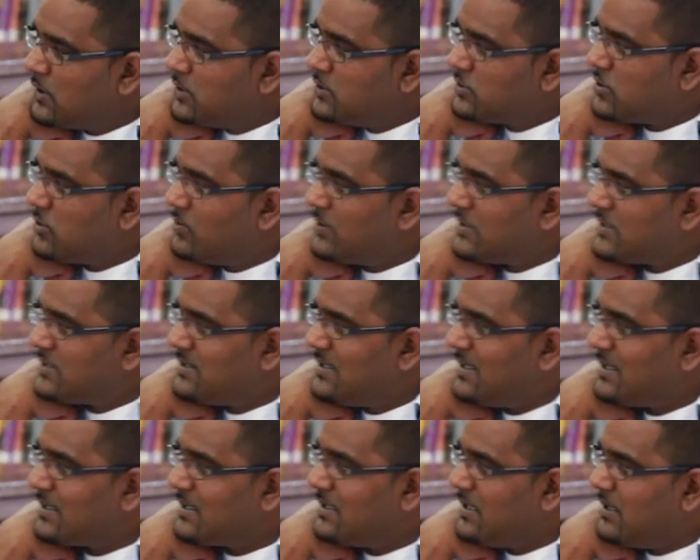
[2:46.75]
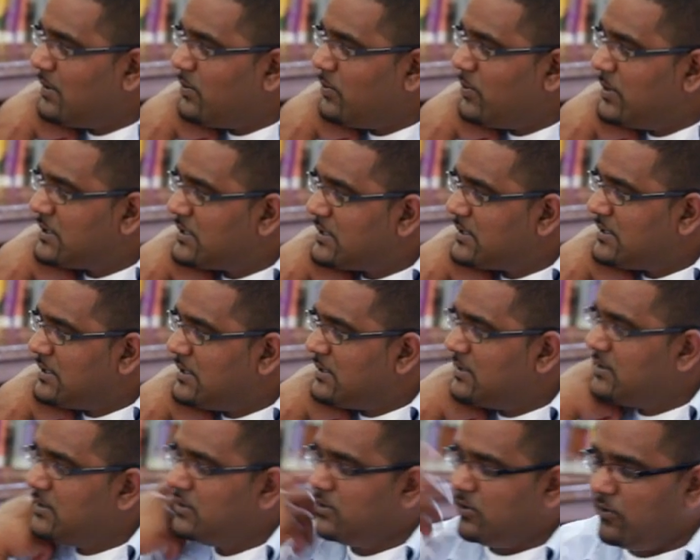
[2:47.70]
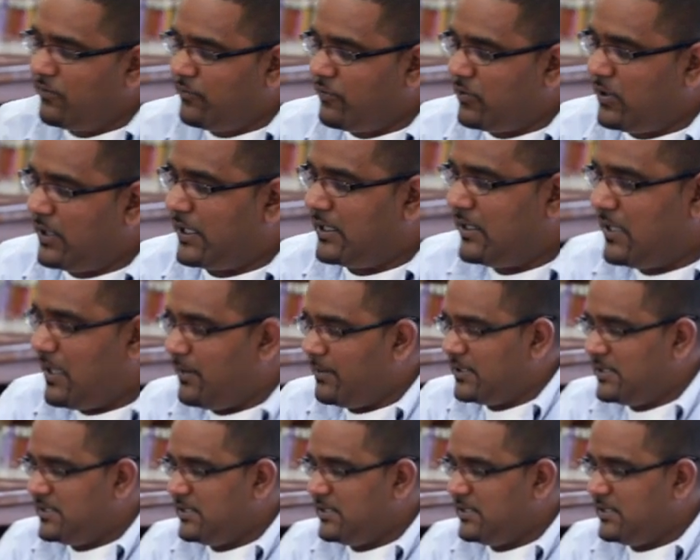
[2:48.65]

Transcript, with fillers: So what's the what's the, the overall economic